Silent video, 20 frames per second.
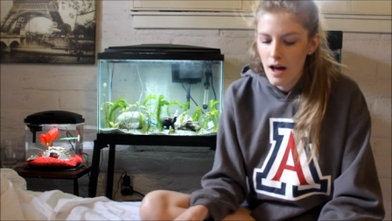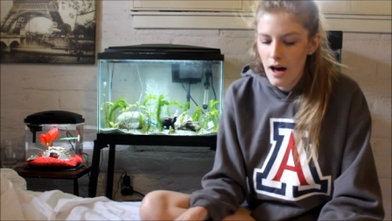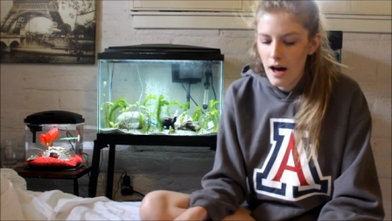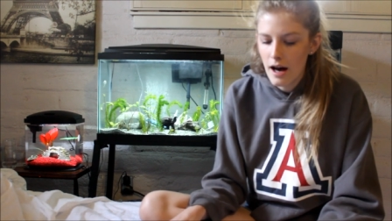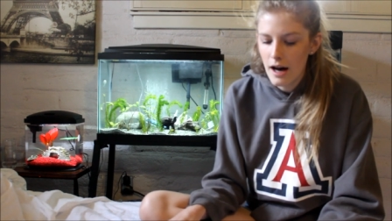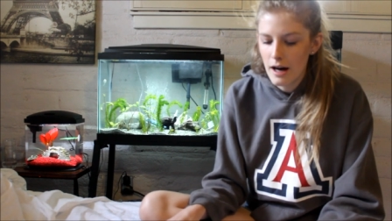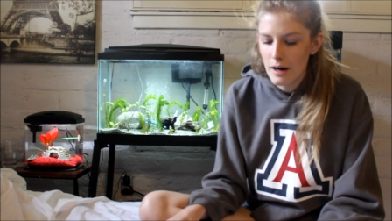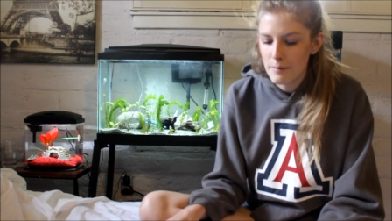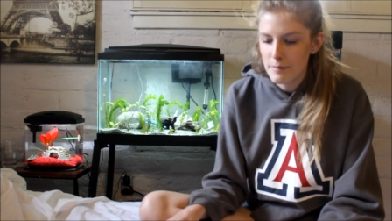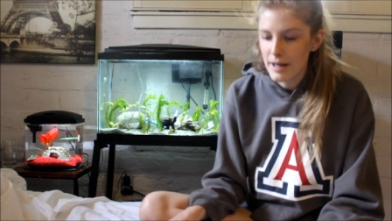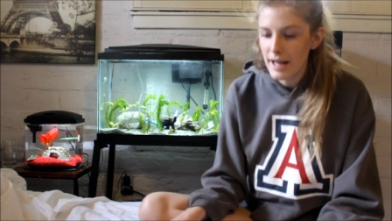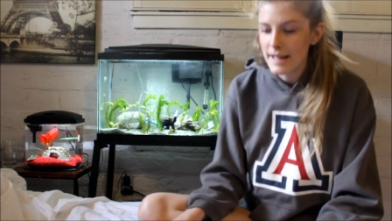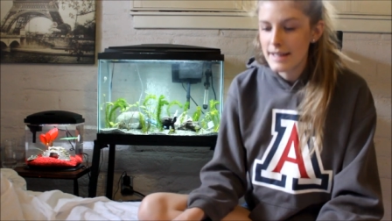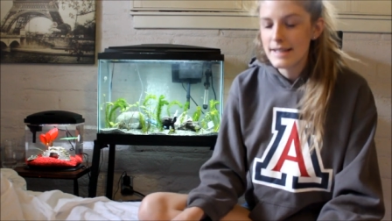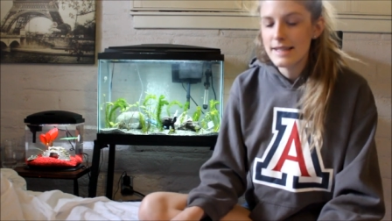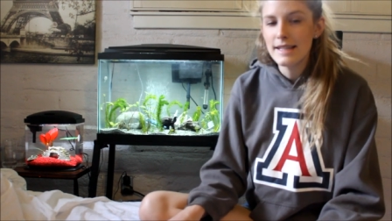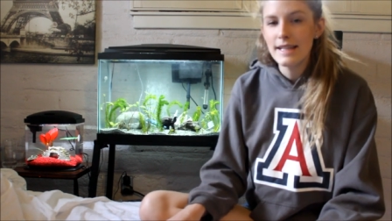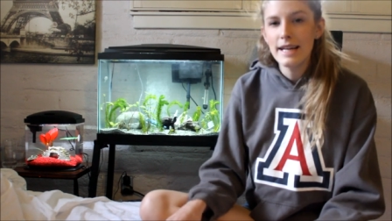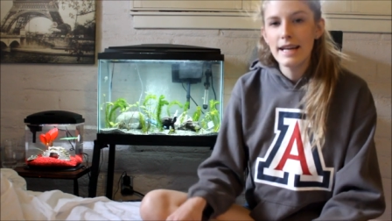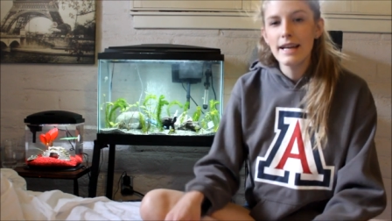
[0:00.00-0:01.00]
Um,
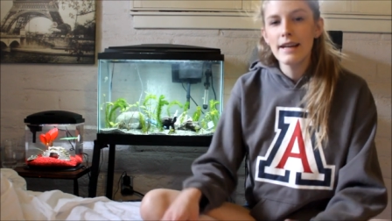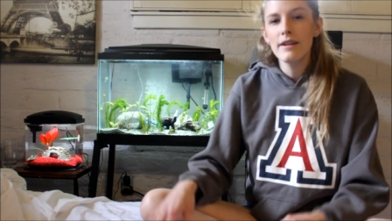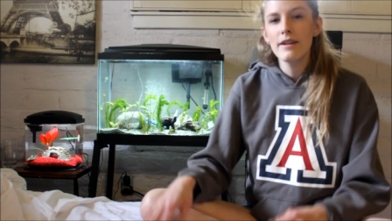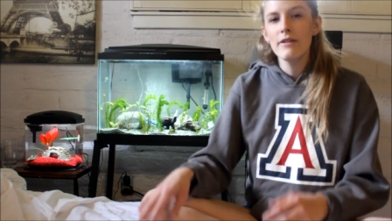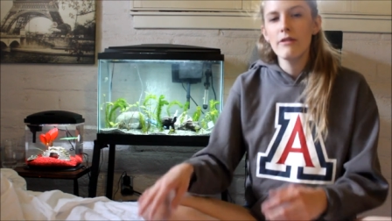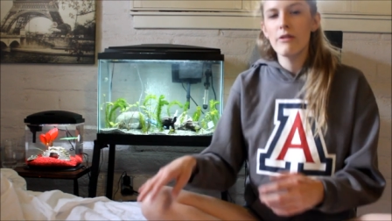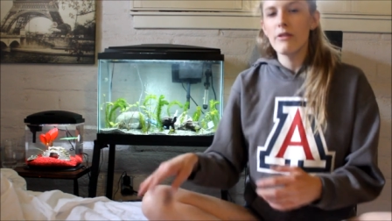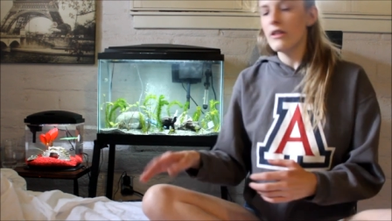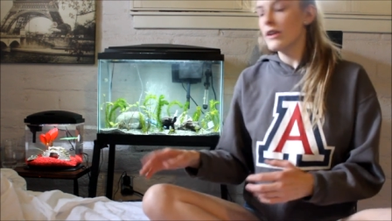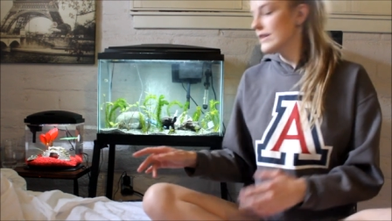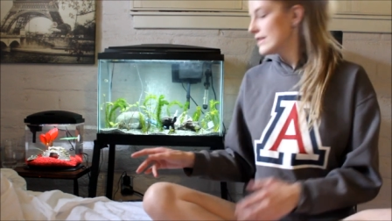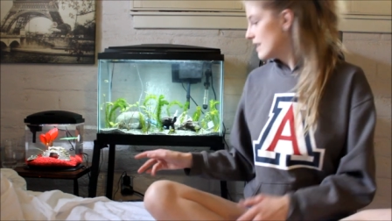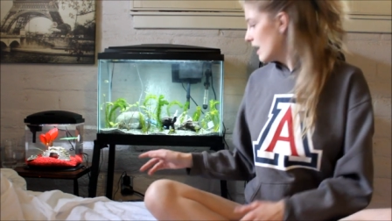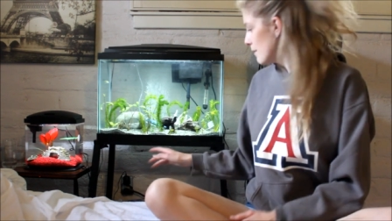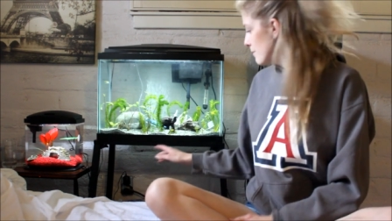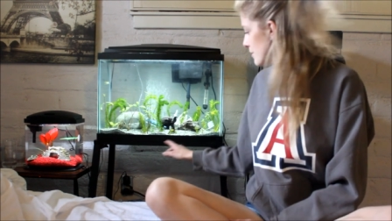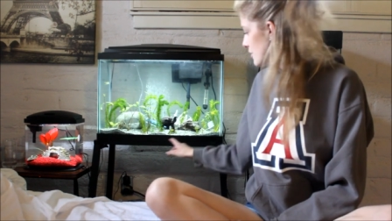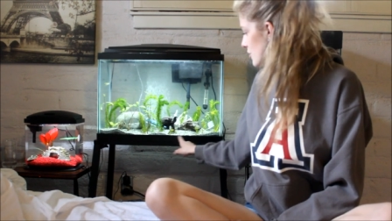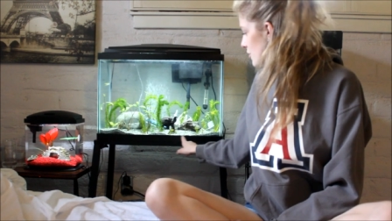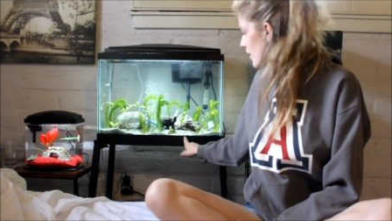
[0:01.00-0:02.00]
next thing, the
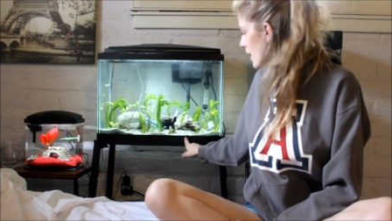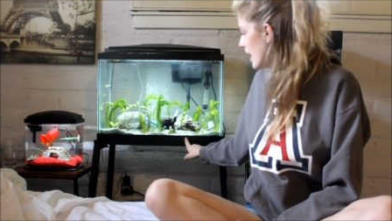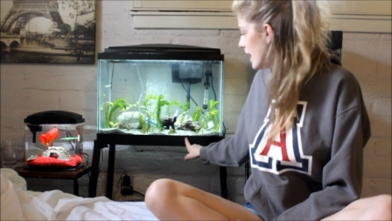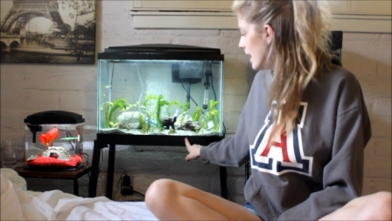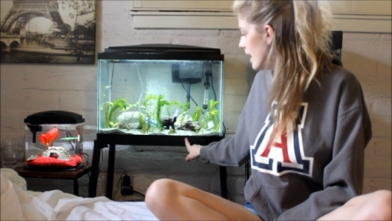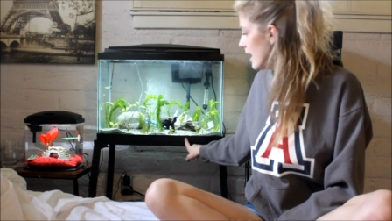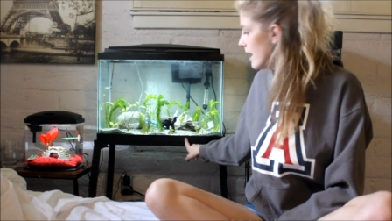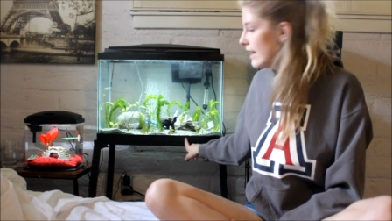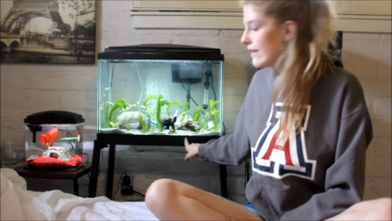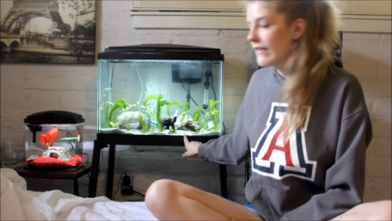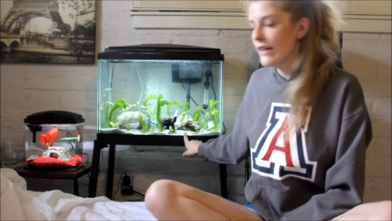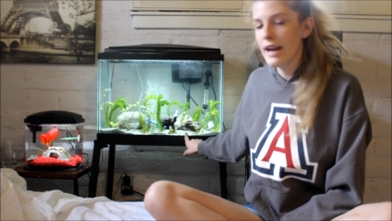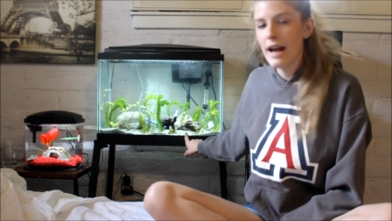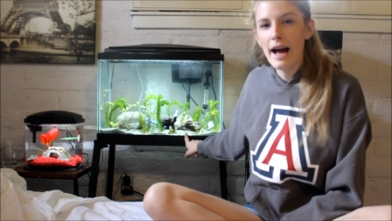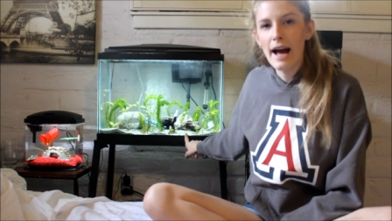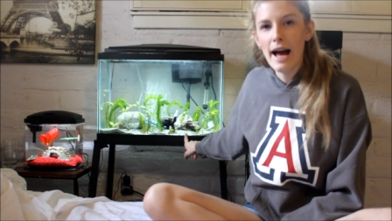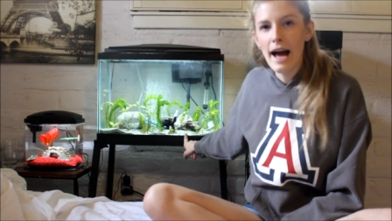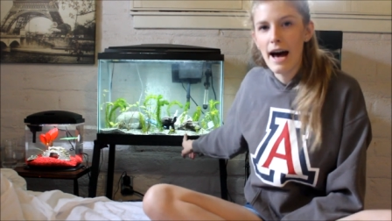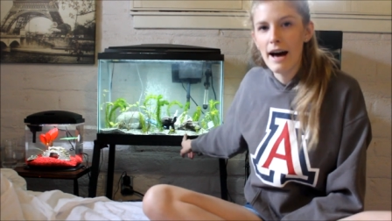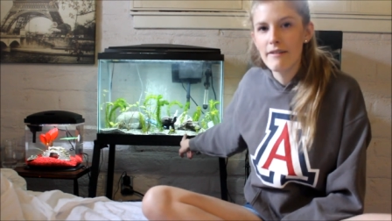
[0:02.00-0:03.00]
substrate that
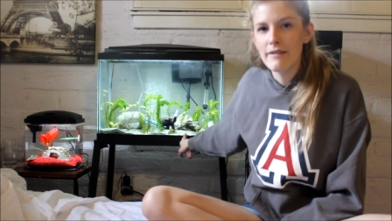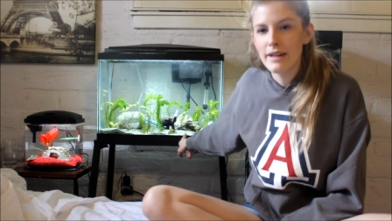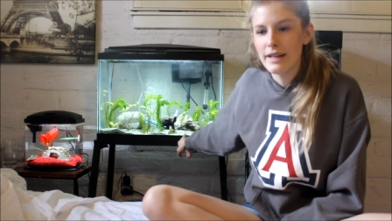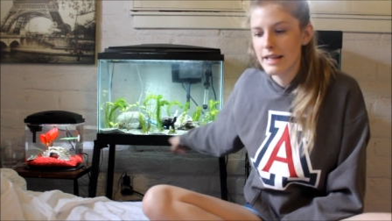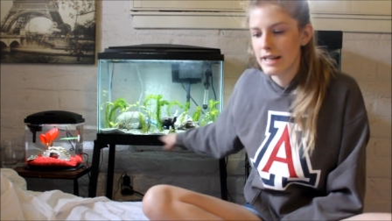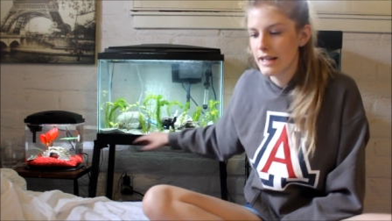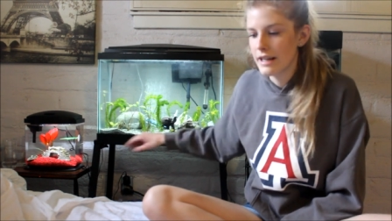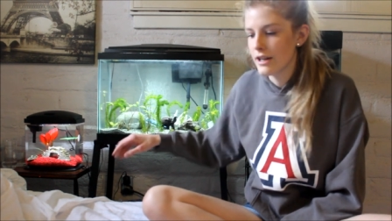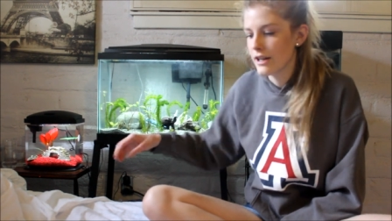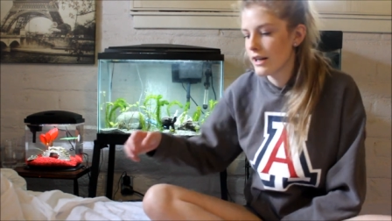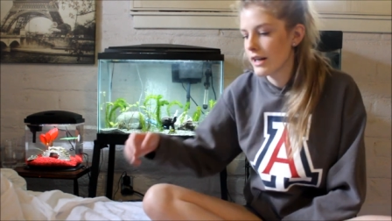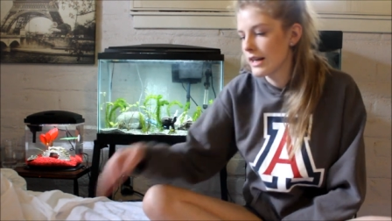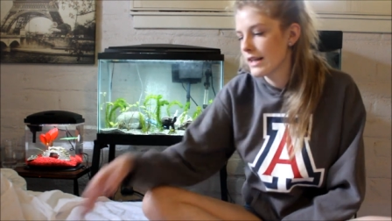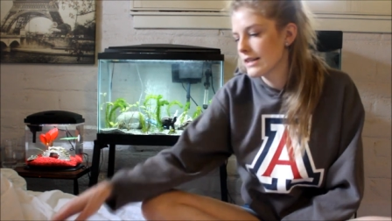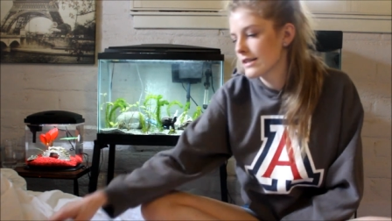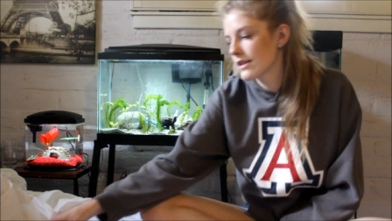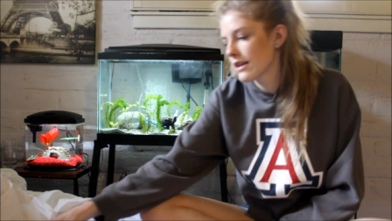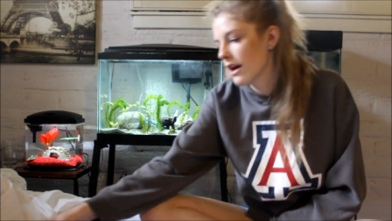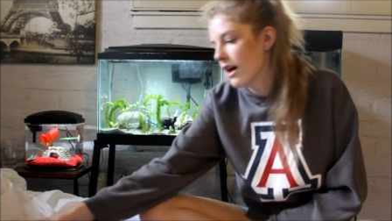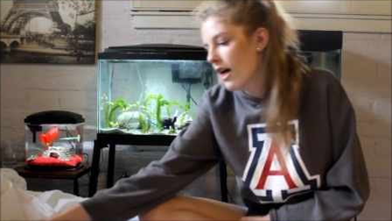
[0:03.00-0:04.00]
I have in here
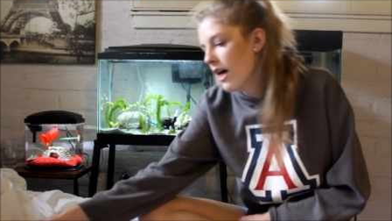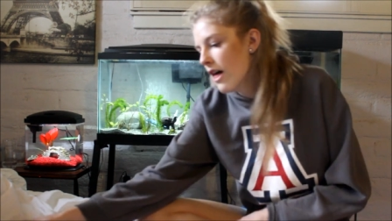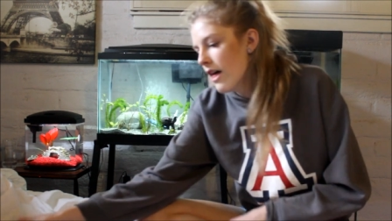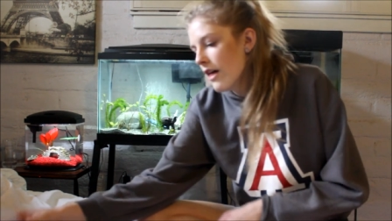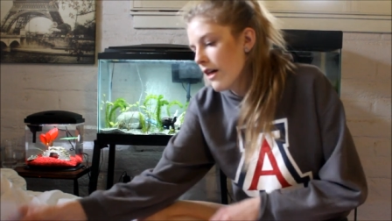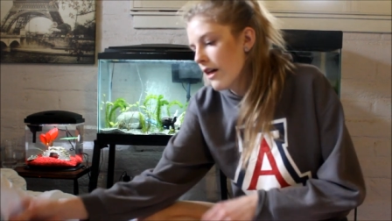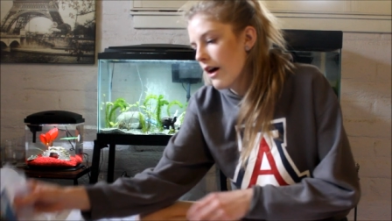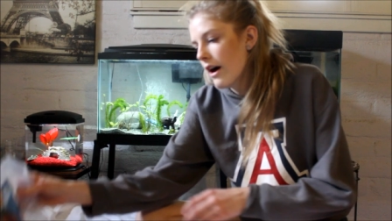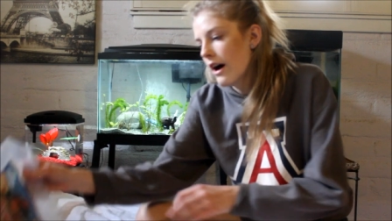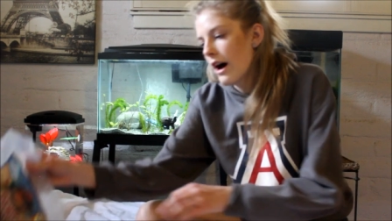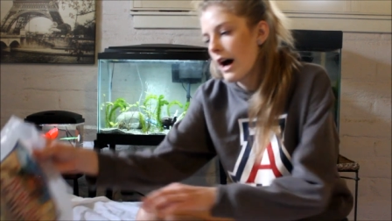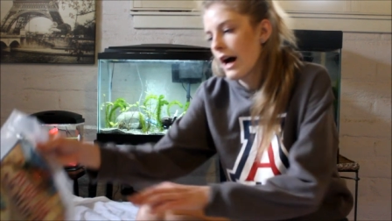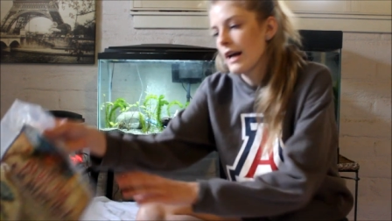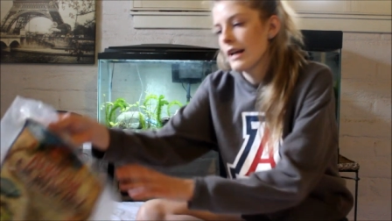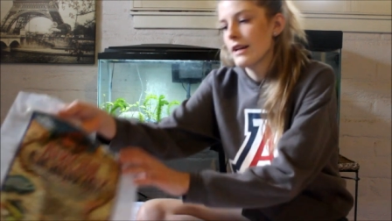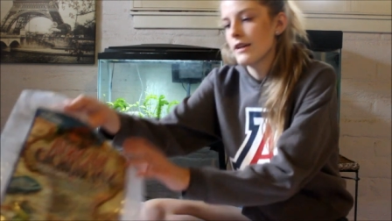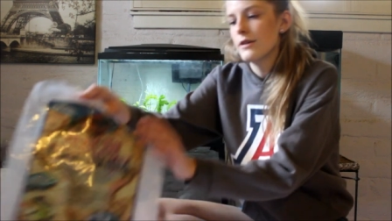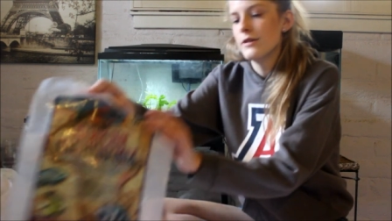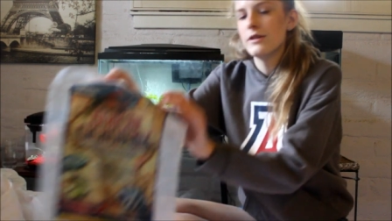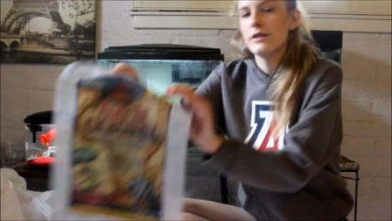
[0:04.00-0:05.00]
is I
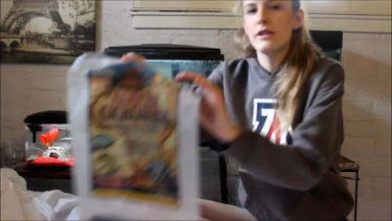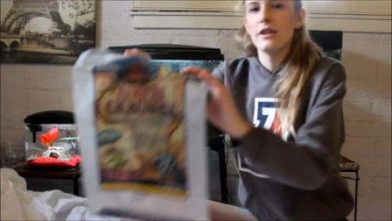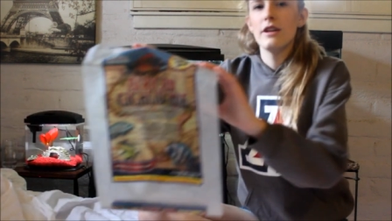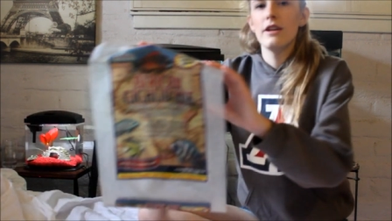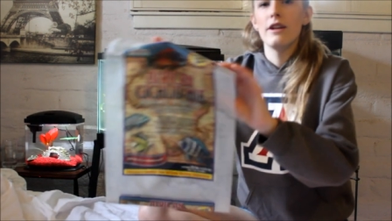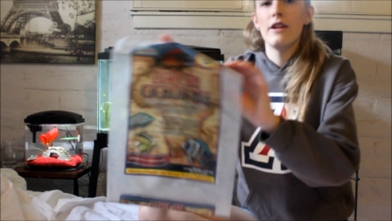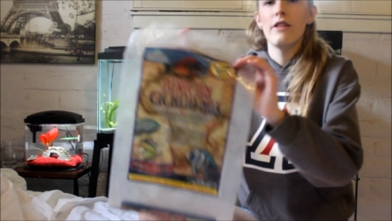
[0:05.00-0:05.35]
use